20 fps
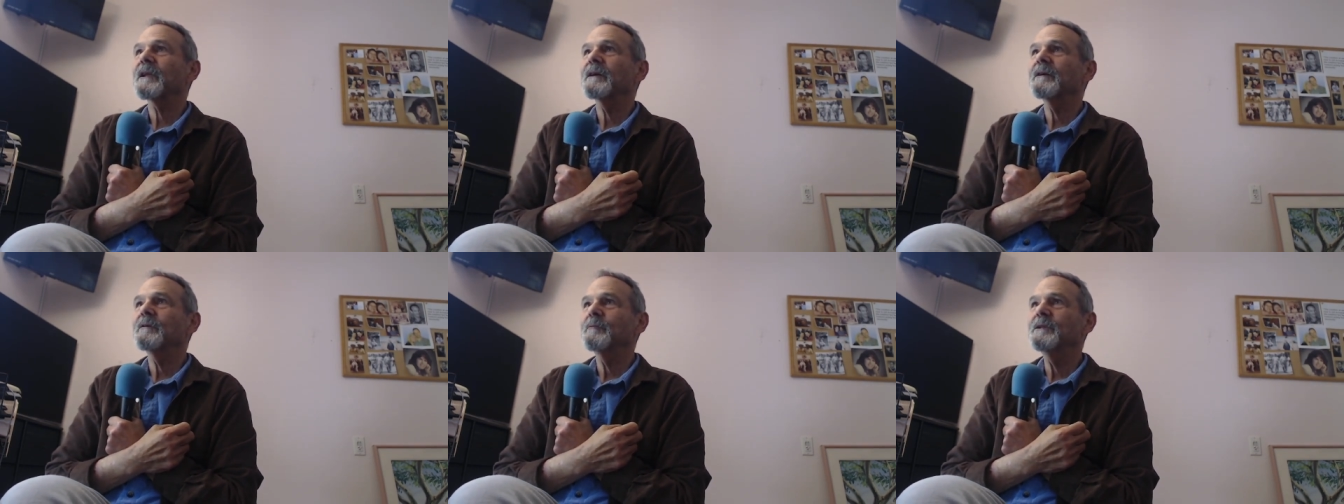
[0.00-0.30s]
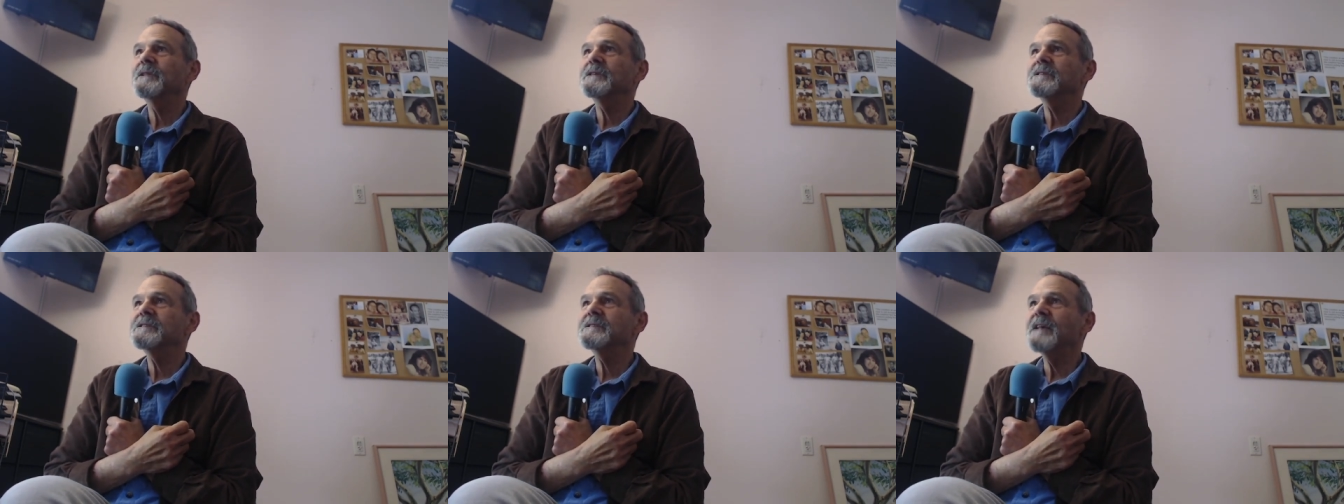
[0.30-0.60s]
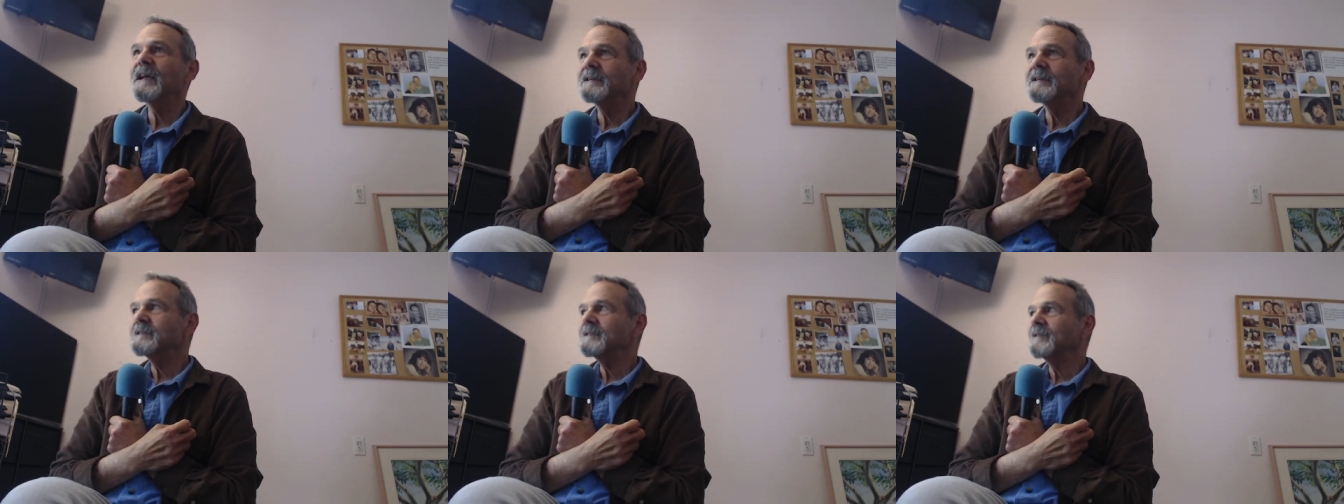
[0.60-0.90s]
With his
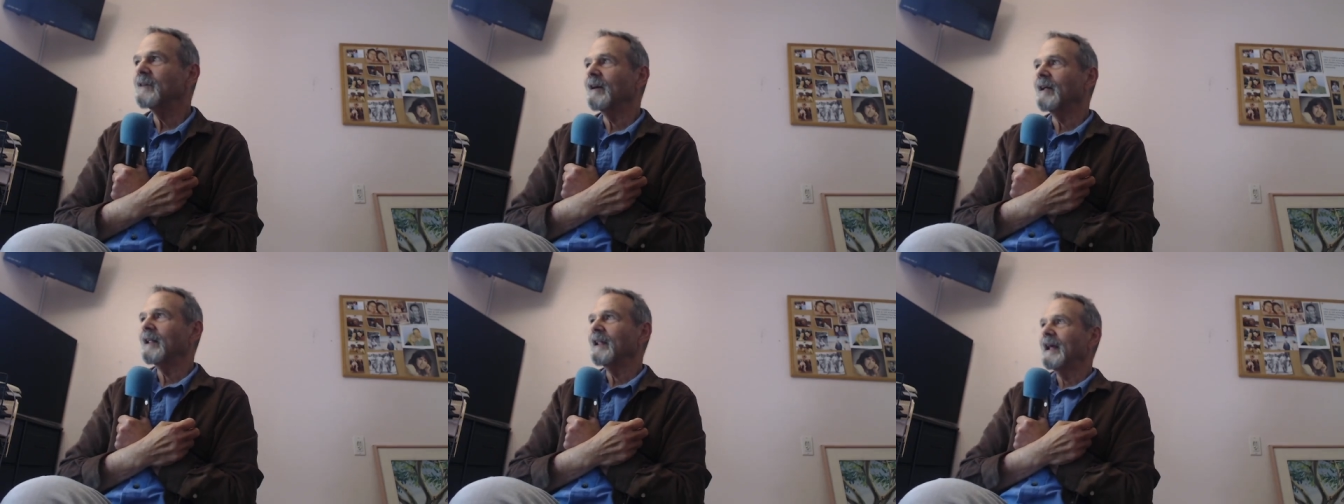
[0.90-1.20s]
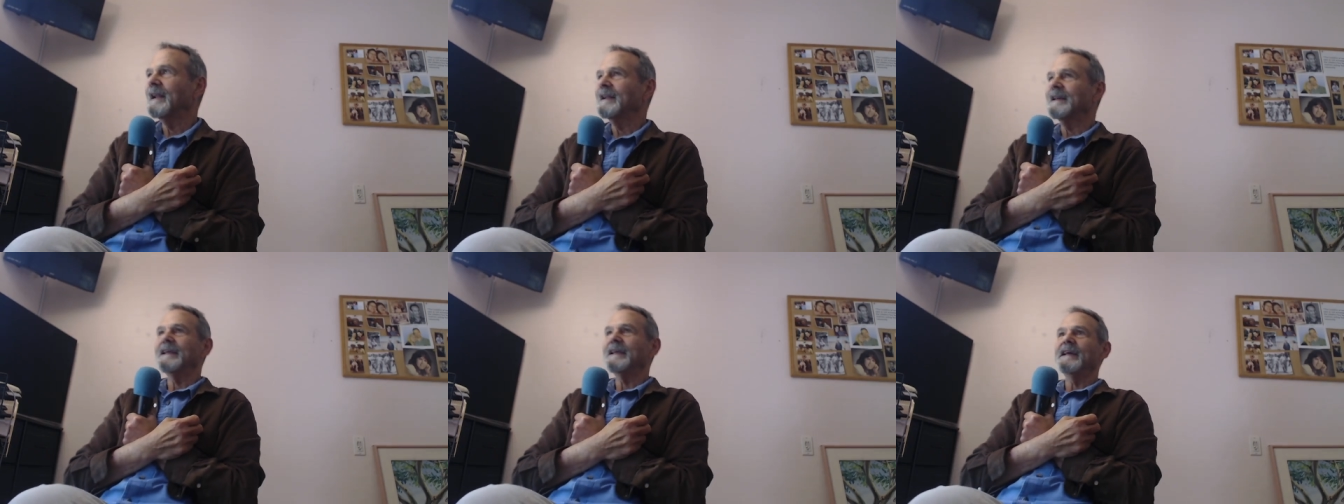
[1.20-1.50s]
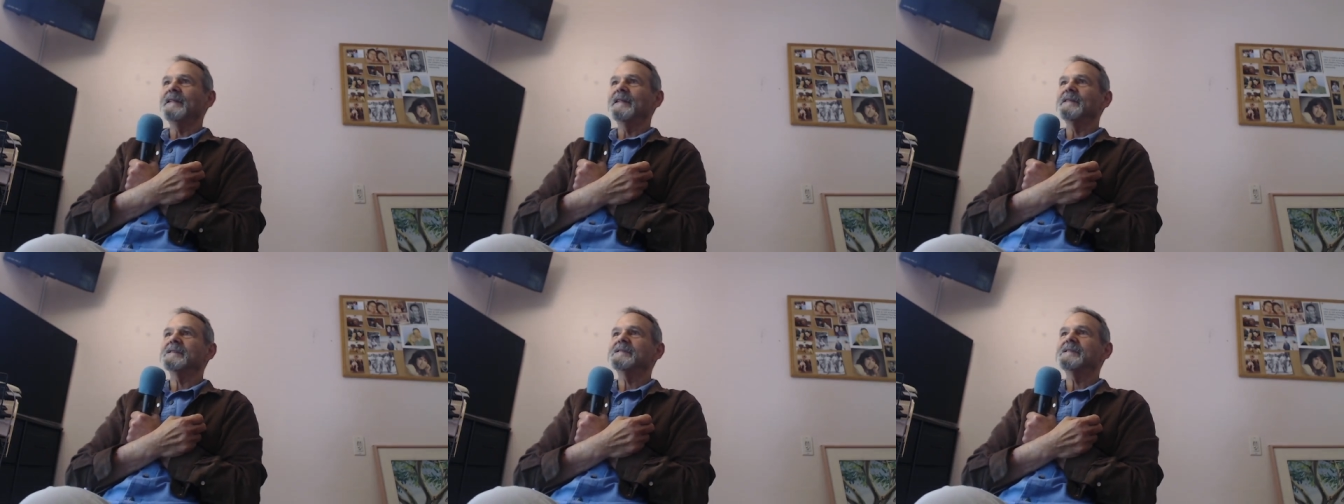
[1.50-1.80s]
sex doll. And again,
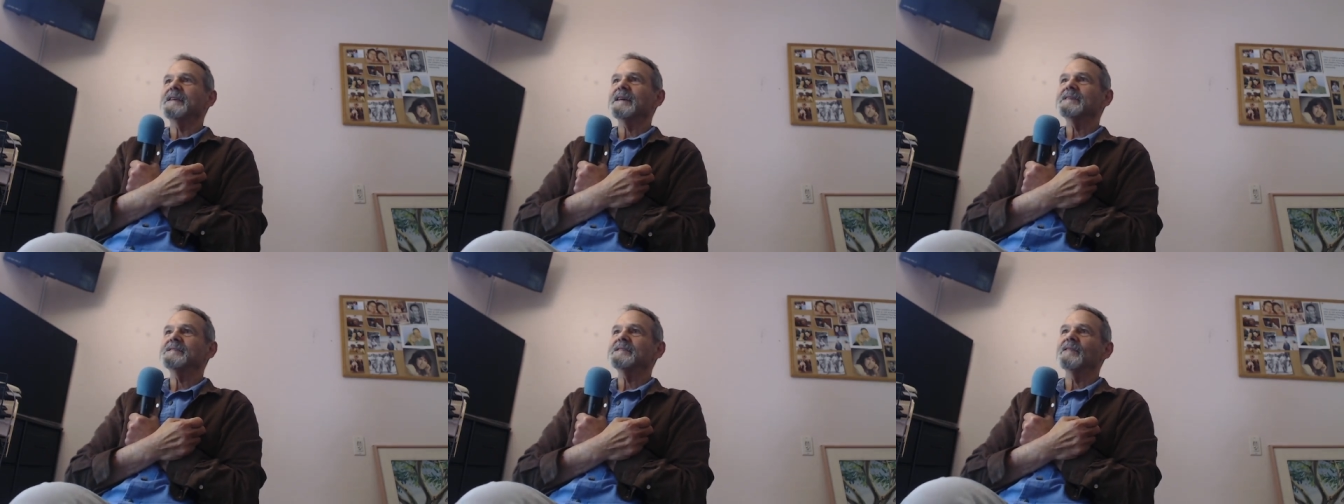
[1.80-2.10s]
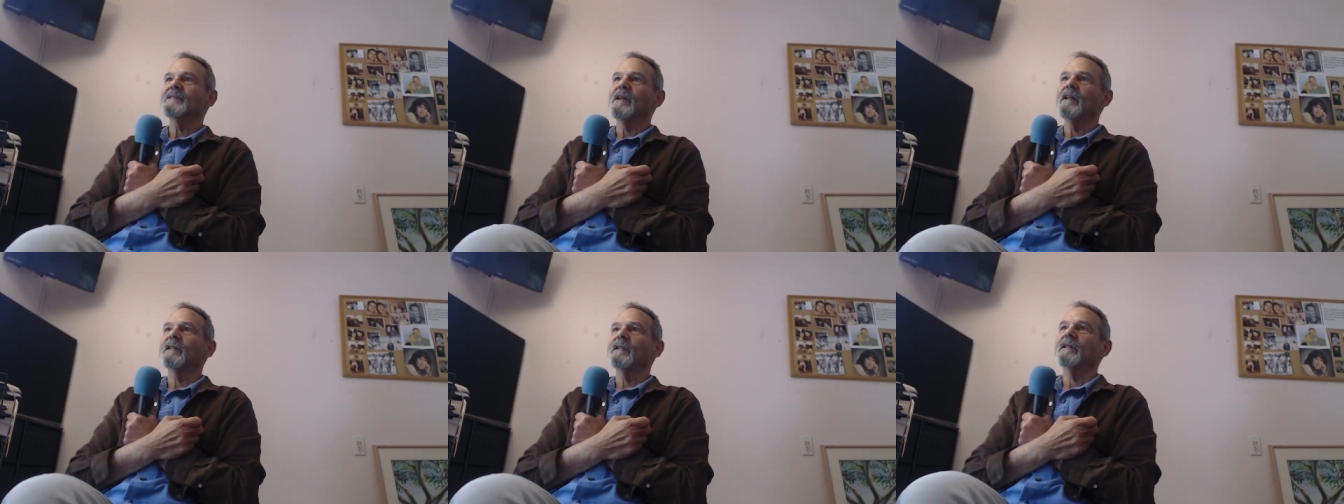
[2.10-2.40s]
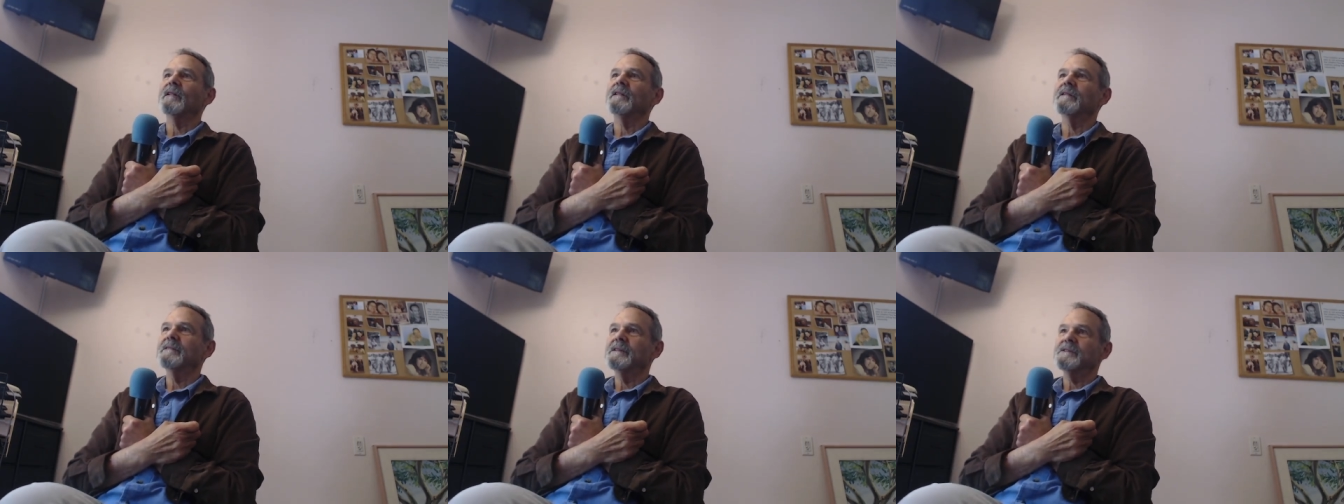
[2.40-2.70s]
the sex doll,
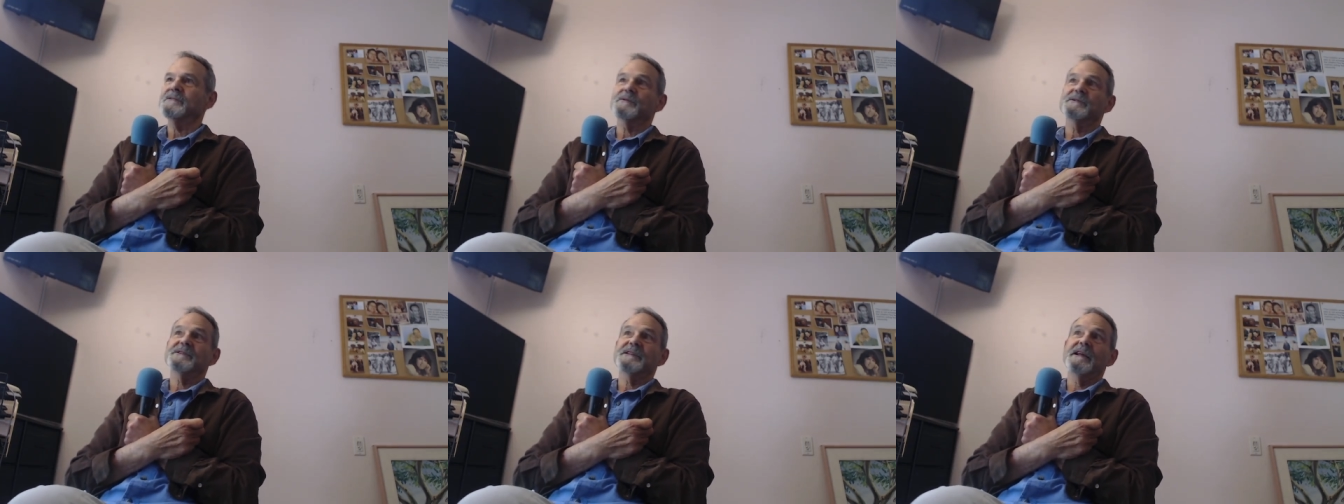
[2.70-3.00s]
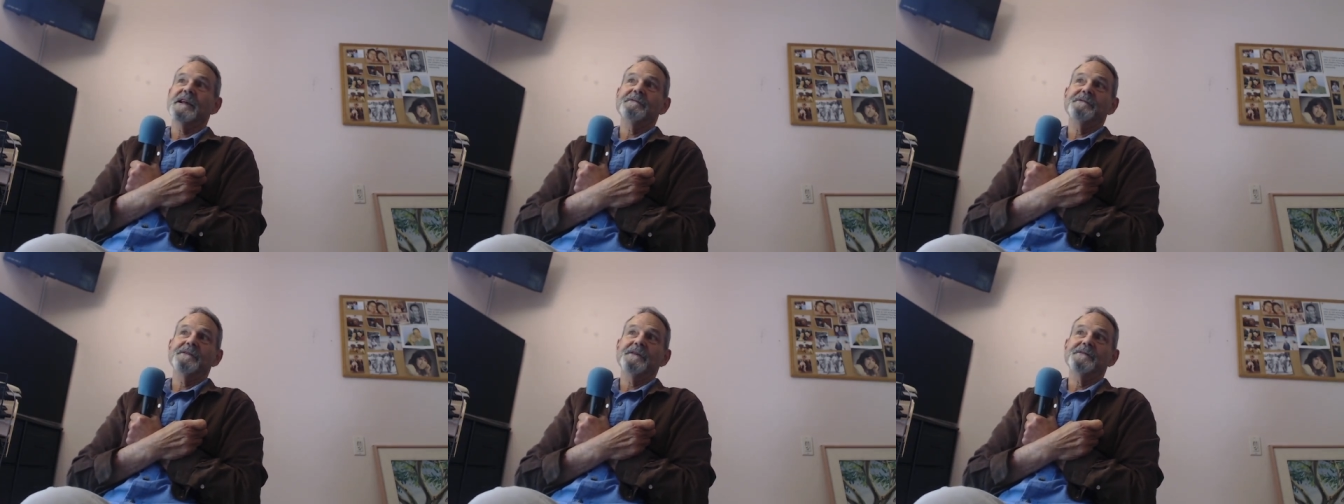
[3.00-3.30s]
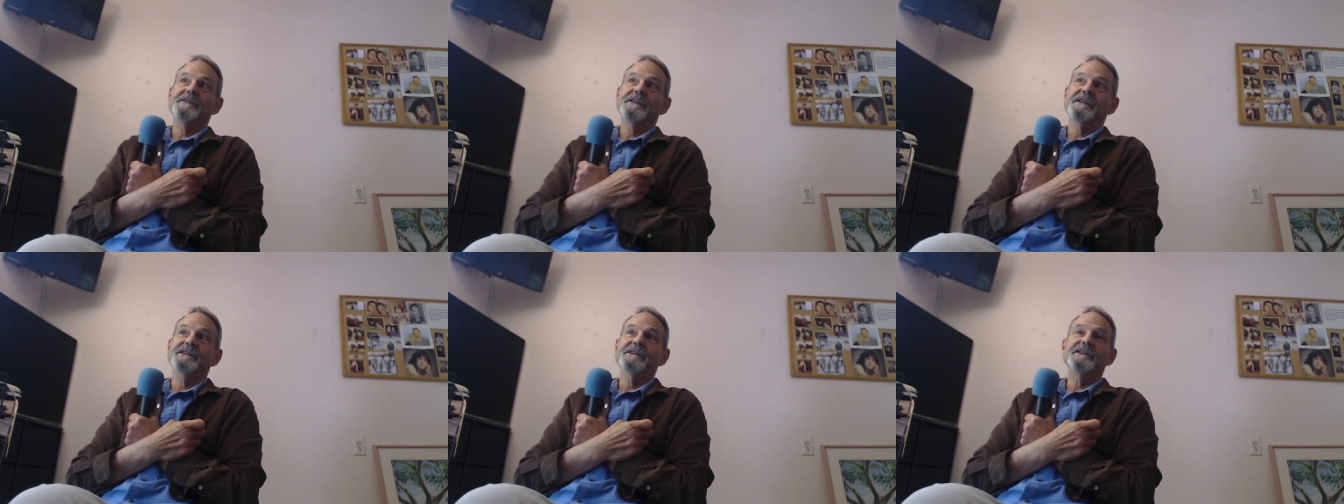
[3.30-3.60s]
this was 10,
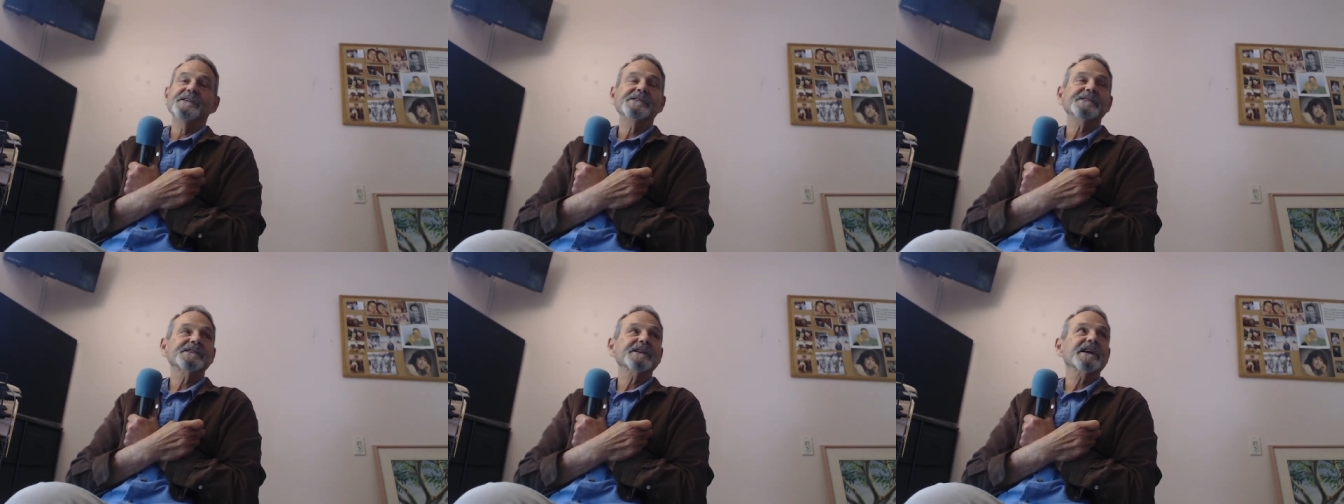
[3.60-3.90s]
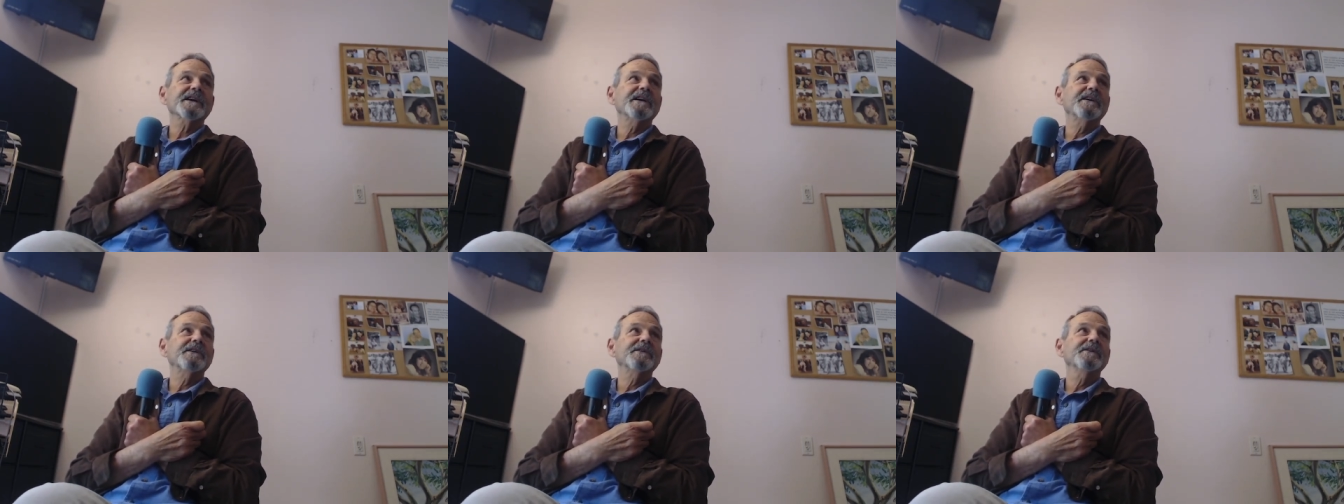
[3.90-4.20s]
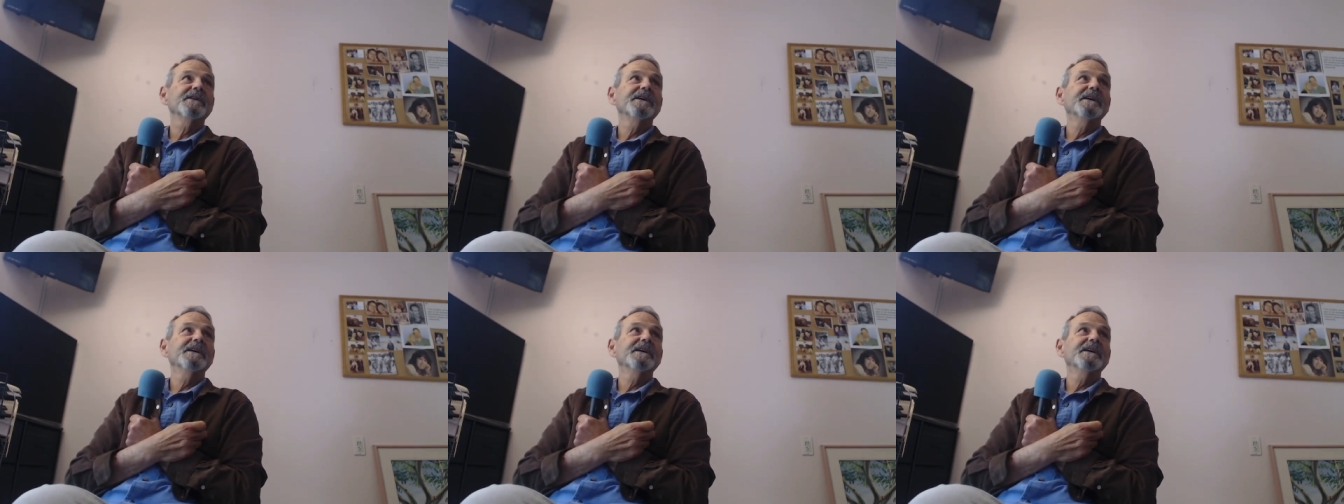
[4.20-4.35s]
15 years ago,